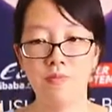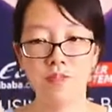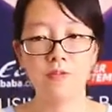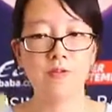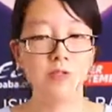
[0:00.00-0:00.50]

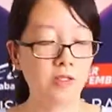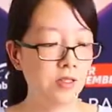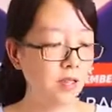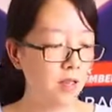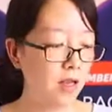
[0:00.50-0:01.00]
Different.
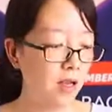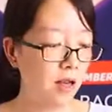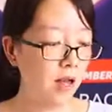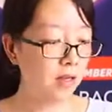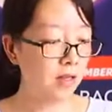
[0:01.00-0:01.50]

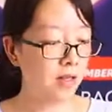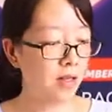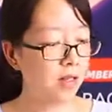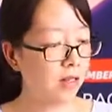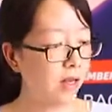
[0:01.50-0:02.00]
And
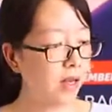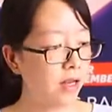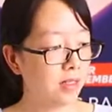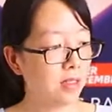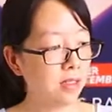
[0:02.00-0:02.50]
the
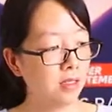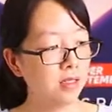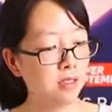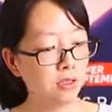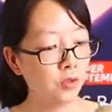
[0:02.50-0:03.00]
head,
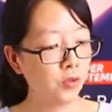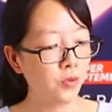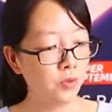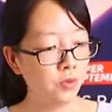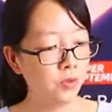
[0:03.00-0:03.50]
this is
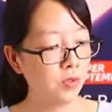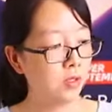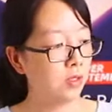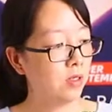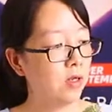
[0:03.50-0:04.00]
two.
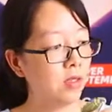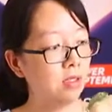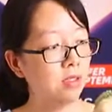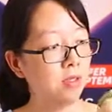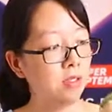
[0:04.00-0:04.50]

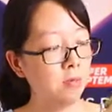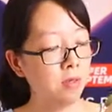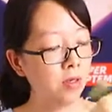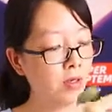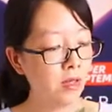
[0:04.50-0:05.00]
This is
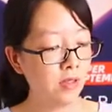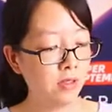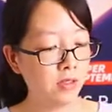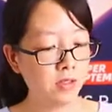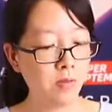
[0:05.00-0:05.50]
big and
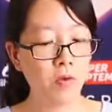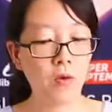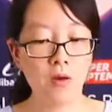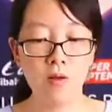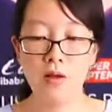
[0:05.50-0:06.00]
this is
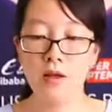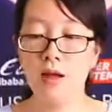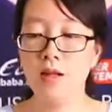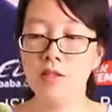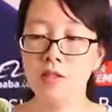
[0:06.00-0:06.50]
small.
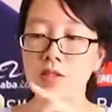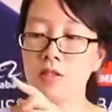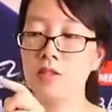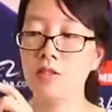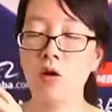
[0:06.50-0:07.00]
And this
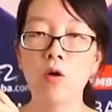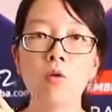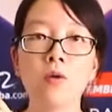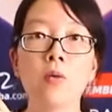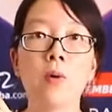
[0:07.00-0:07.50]
is the
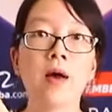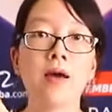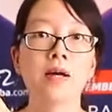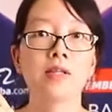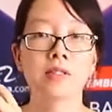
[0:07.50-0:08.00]
only one
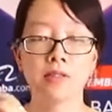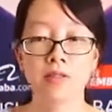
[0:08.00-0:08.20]
head.